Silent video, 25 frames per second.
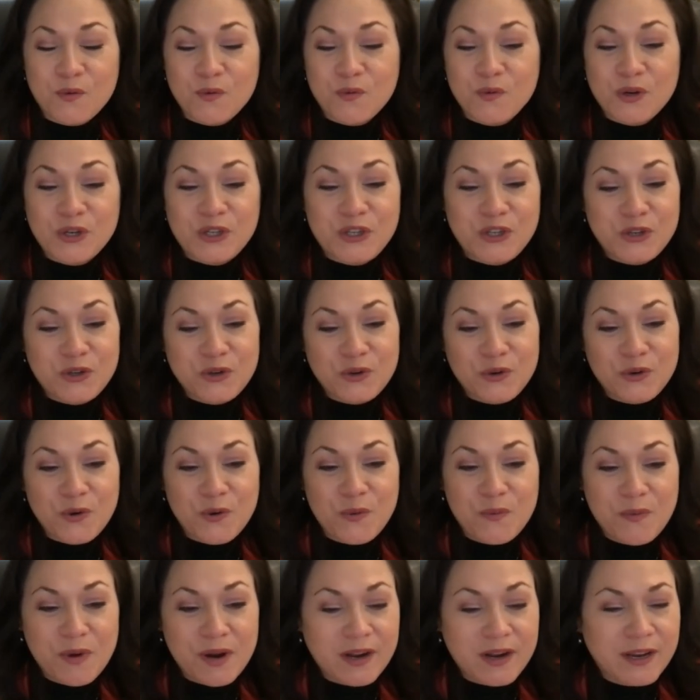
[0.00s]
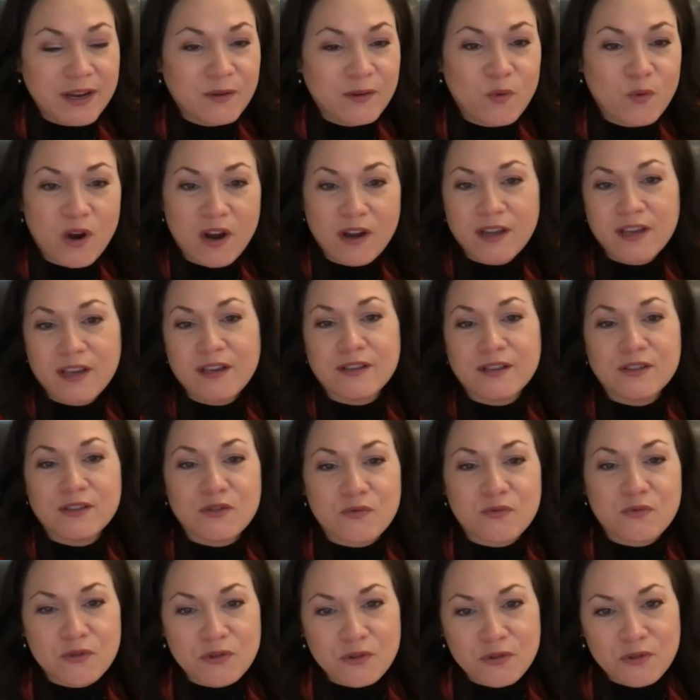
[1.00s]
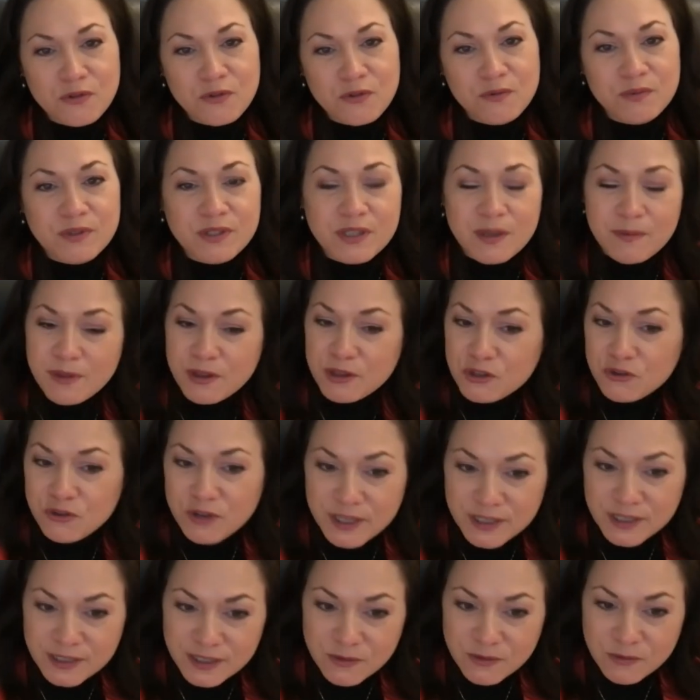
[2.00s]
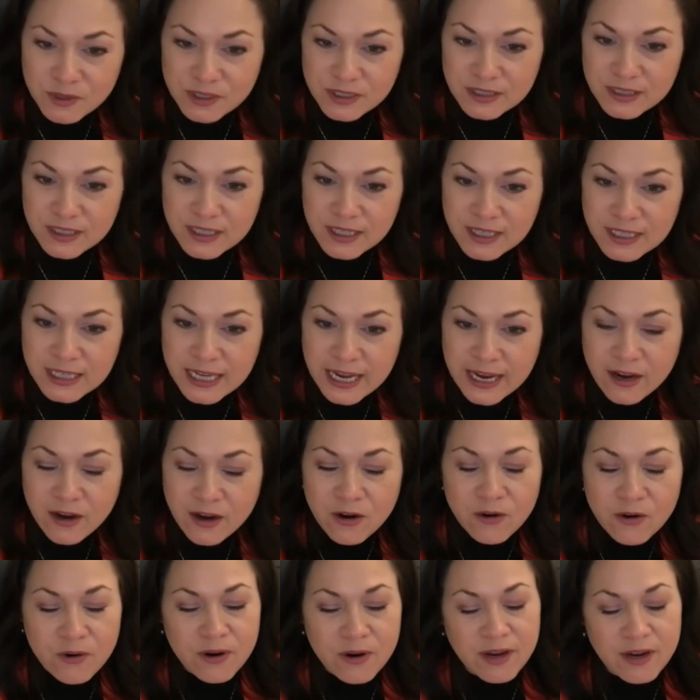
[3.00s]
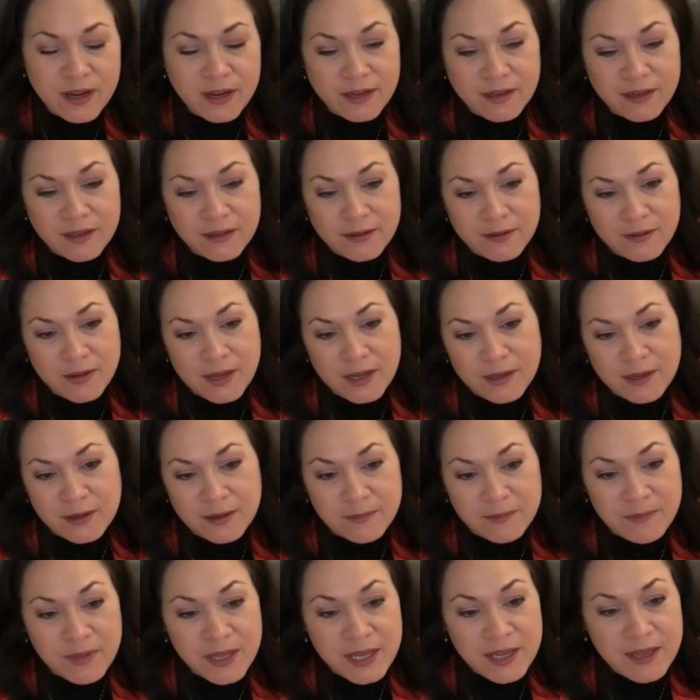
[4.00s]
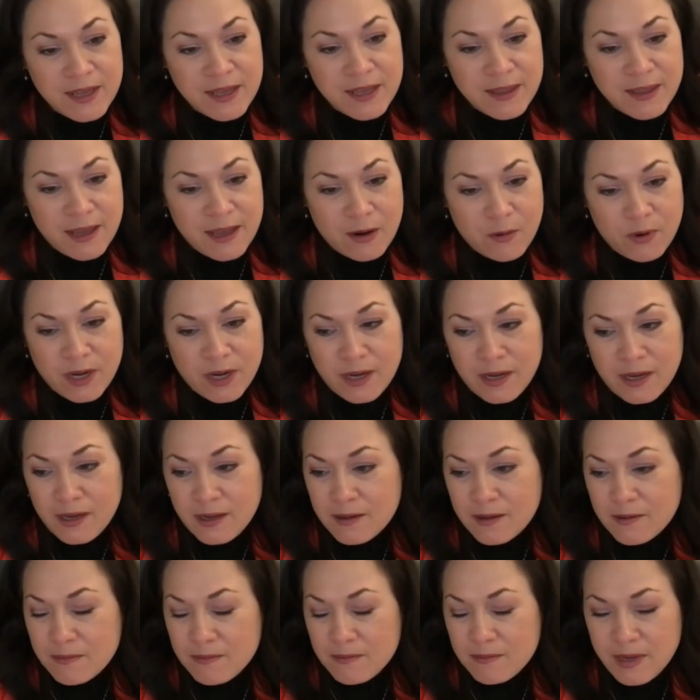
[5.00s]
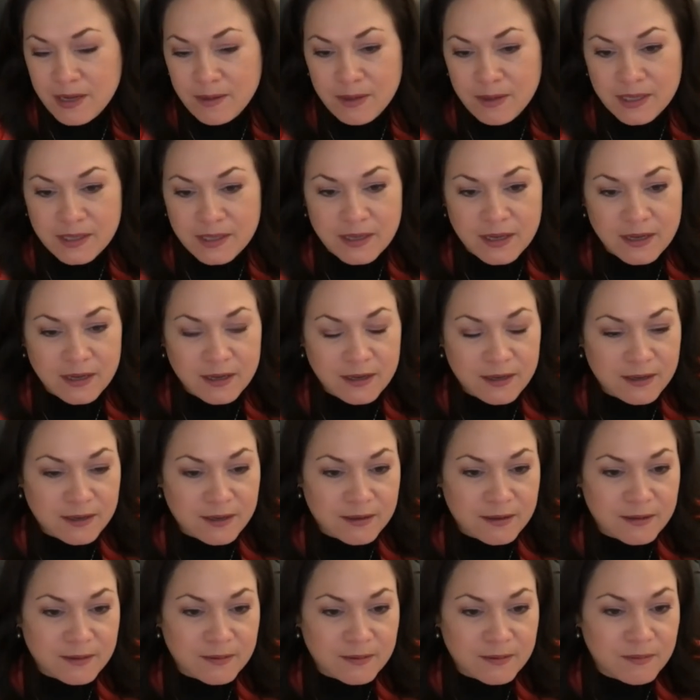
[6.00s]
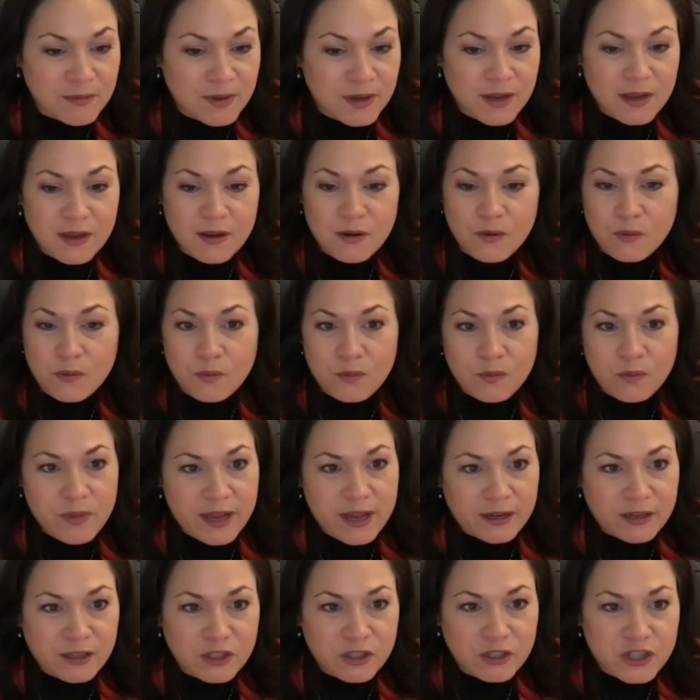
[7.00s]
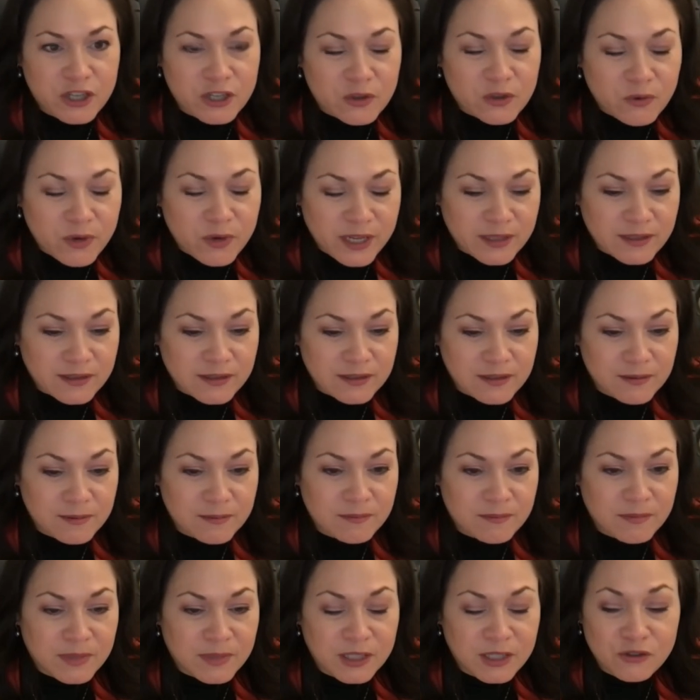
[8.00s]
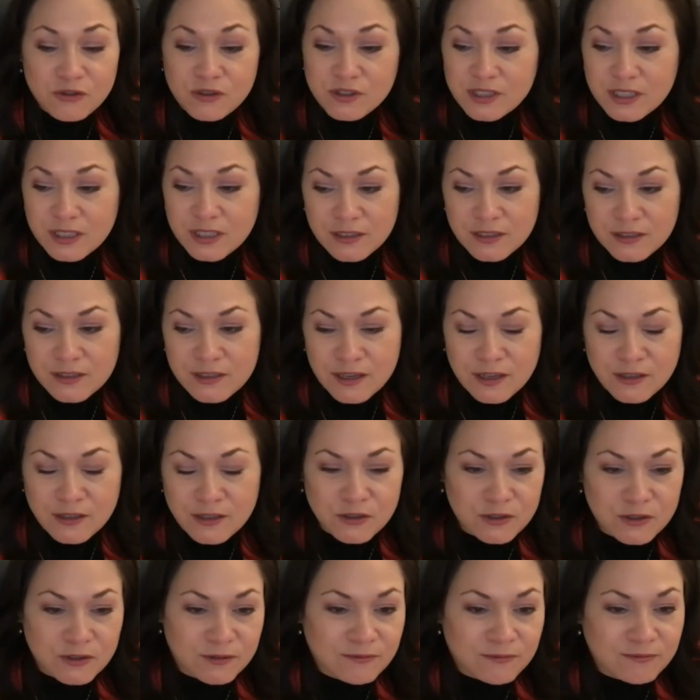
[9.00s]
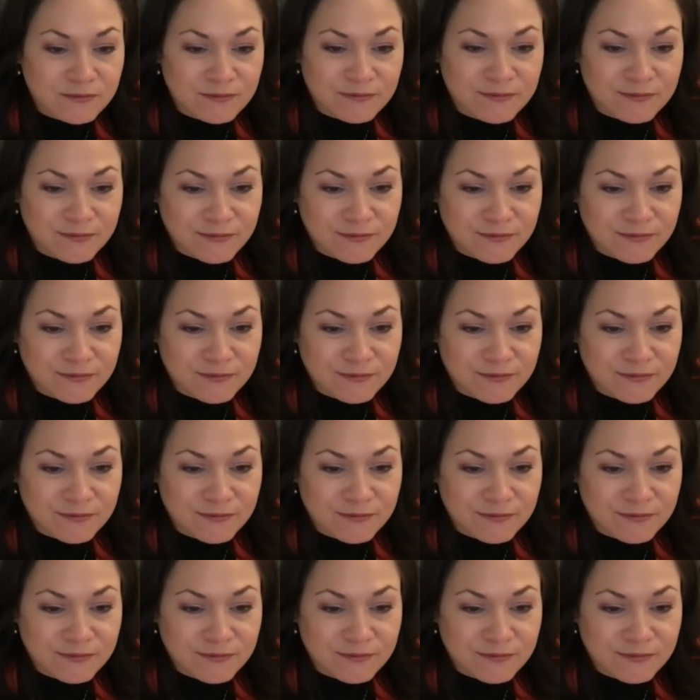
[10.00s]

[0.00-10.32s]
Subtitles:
would you mind walking us through some of the trends that we're seeing now? And that way, maybe that can generate some interesting discussion.